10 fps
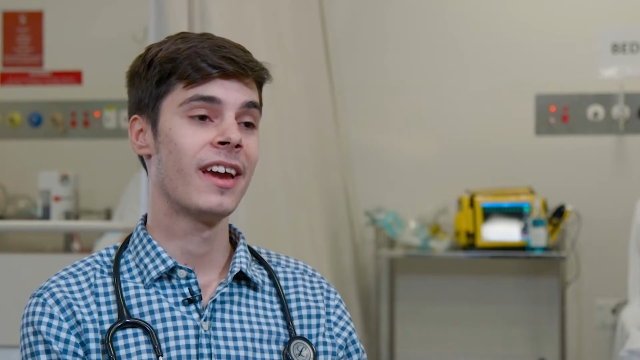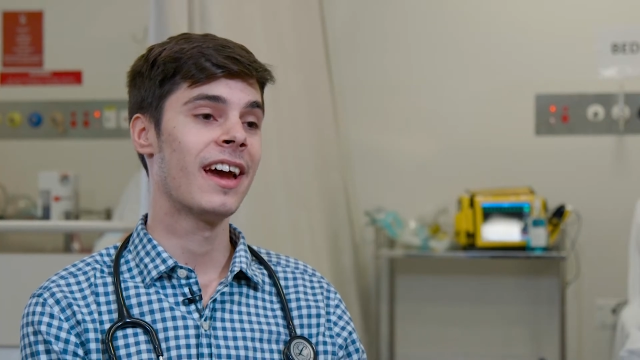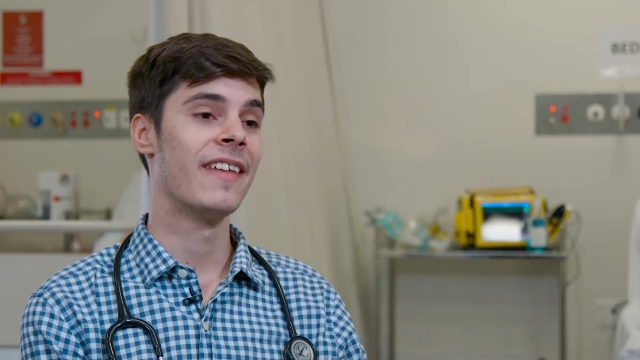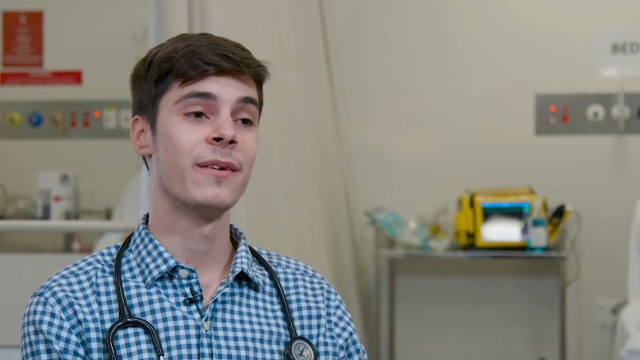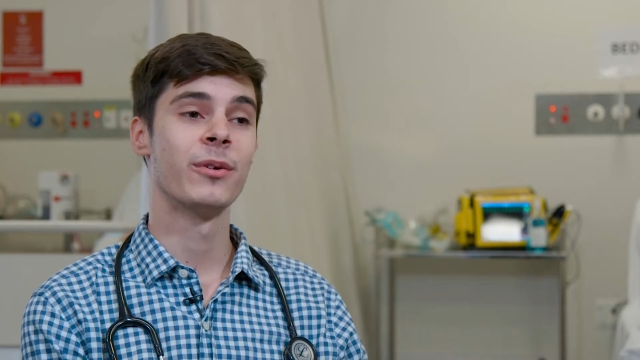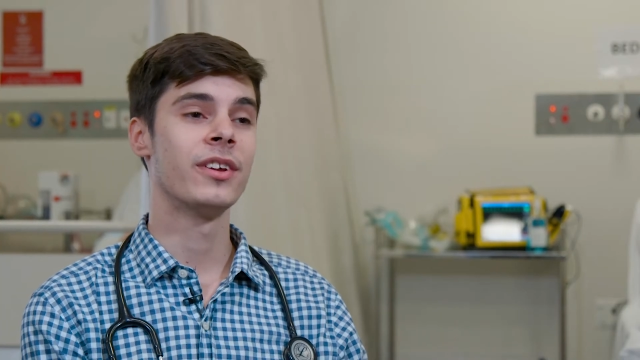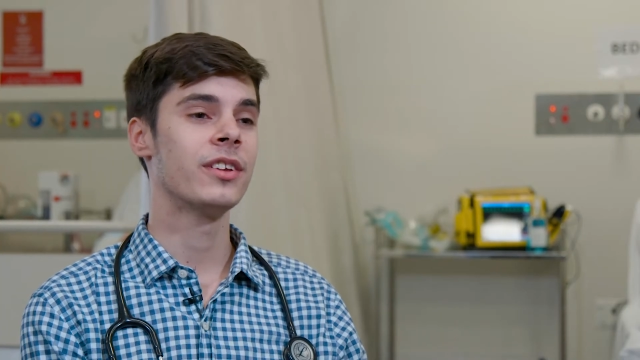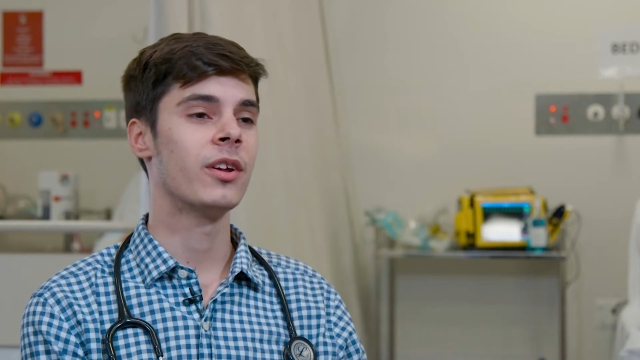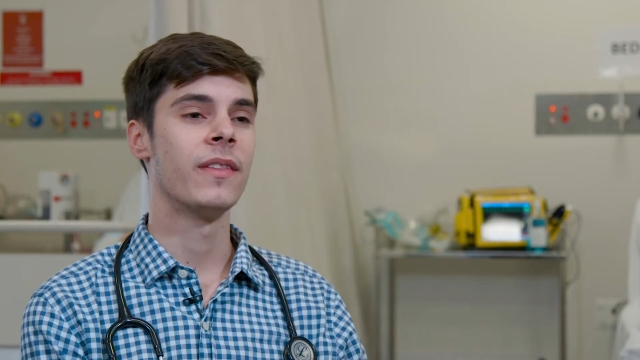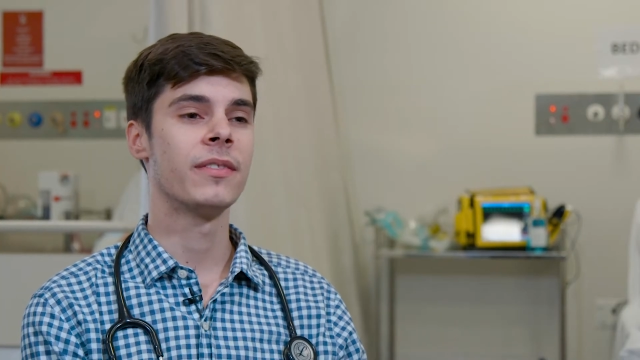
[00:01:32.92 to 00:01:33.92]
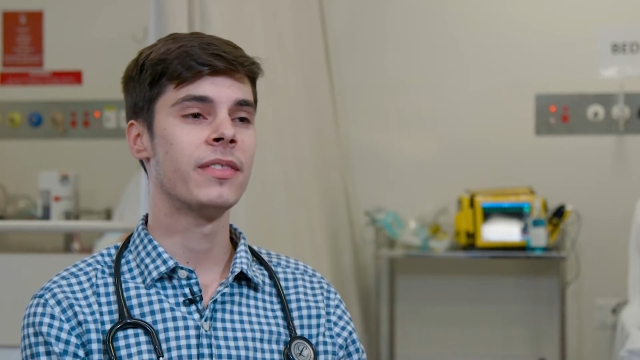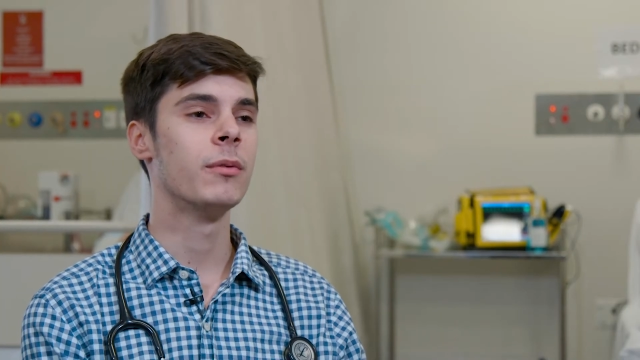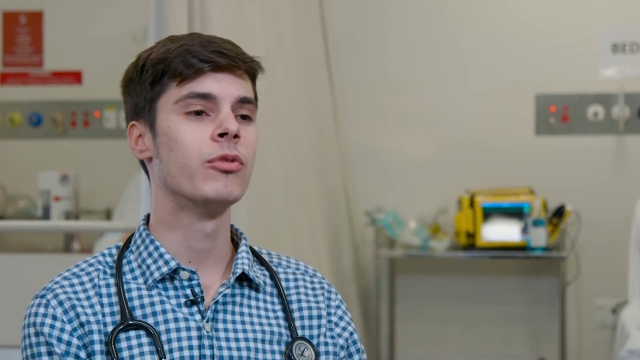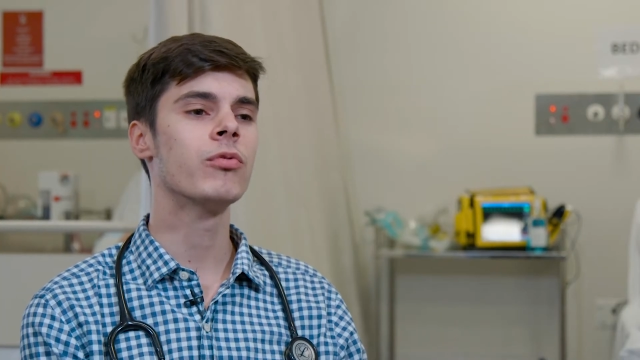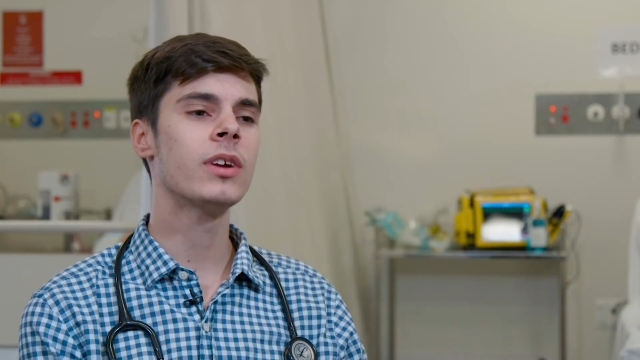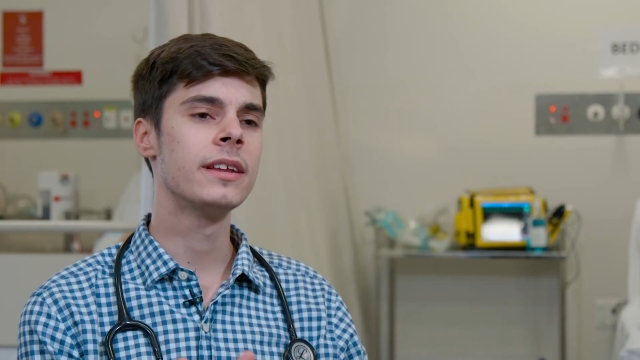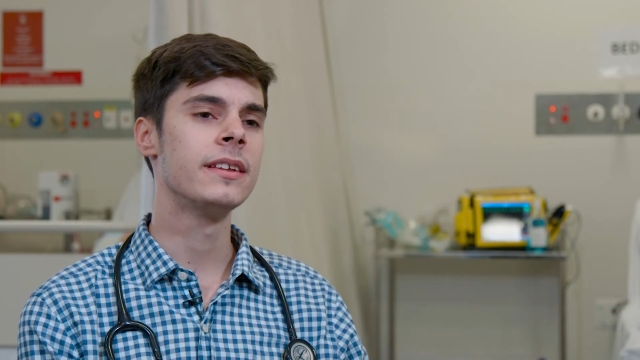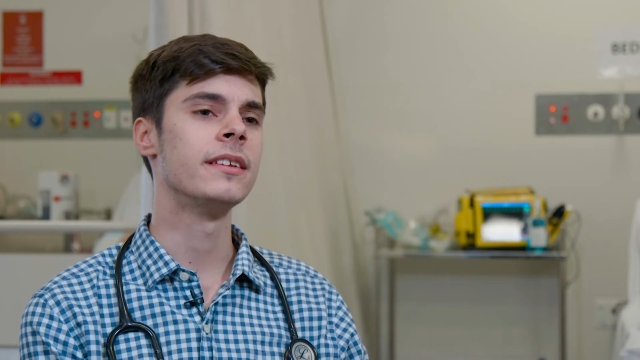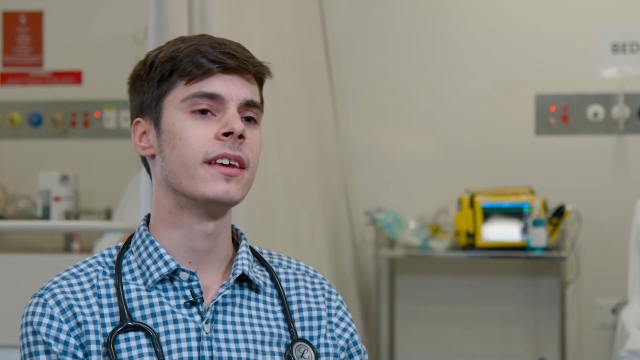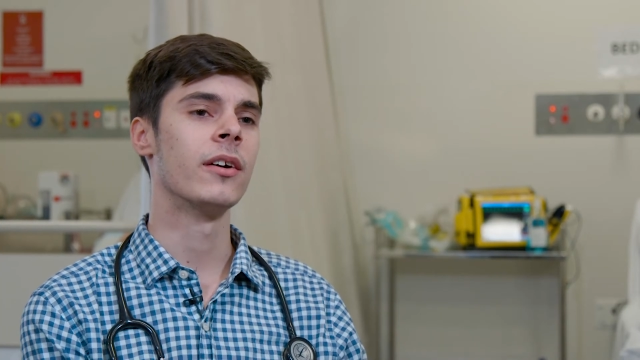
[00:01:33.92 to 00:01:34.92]
And there were, you know, the, it was really
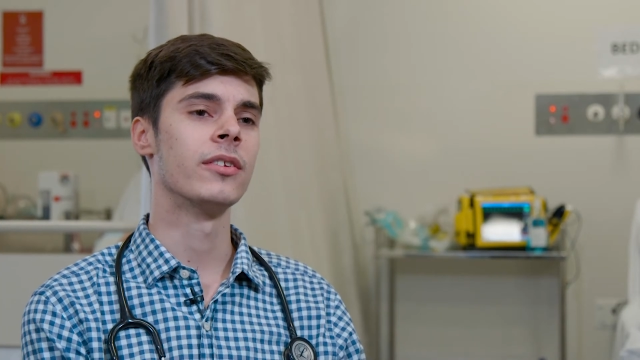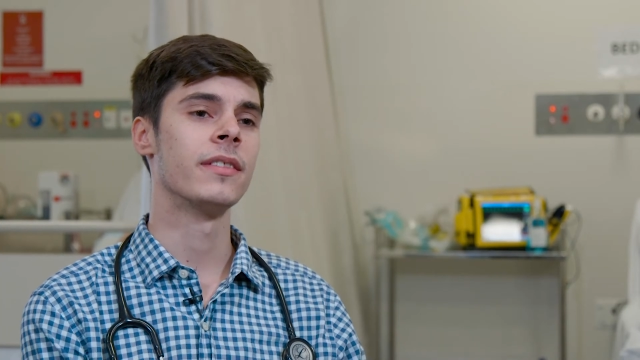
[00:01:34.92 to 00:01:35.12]
detailed.